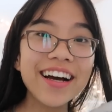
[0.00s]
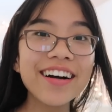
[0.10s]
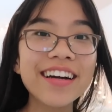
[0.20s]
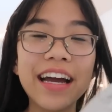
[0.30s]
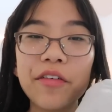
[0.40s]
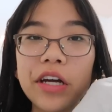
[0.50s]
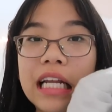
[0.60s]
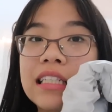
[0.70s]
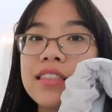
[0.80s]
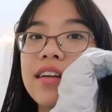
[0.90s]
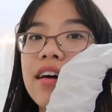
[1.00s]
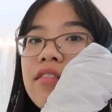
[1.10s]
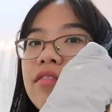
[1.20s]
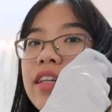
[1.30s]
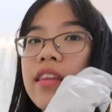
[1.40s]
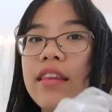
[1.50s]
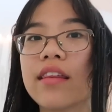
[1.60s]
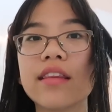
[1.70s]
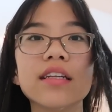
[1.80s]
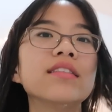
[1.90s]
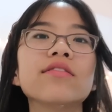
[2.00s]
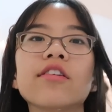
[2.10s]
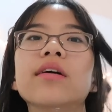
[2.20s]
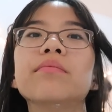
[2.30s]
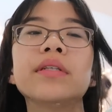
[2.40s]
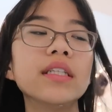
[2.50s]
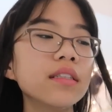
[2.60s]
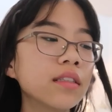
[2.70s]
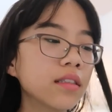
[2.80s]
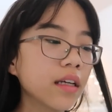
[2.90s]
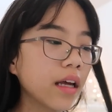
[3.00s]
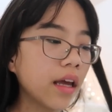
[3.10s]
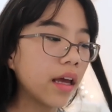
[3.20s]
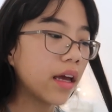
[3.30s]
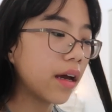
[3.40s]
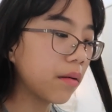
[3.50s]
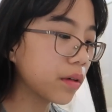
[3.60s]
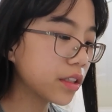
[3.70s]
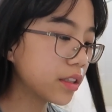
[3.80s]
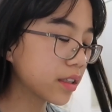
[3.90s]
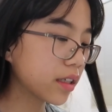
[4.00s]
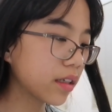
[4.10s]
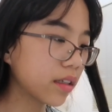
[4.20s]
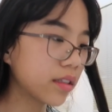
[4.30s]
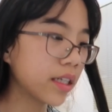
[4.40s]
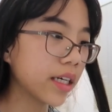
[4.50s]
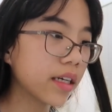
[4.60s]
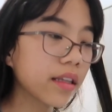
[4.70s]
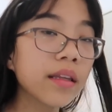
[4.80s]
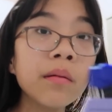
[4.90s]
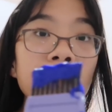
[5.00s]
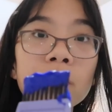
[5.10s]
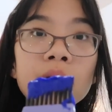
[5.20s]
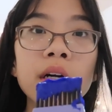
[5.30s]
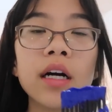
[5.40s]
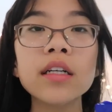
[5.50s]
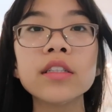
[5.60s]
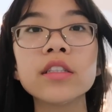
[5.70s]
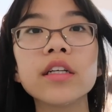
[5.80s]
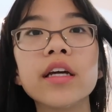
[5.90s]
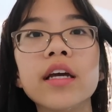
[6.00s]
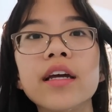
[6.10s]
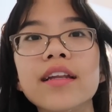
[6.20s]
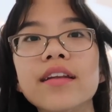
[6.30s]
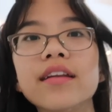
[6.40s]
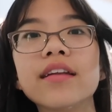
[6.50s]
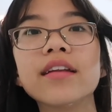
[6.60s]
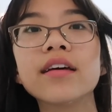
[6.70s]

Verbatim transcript: Okay, we're gonna start off with this front piece. And we're just gonna take the brush and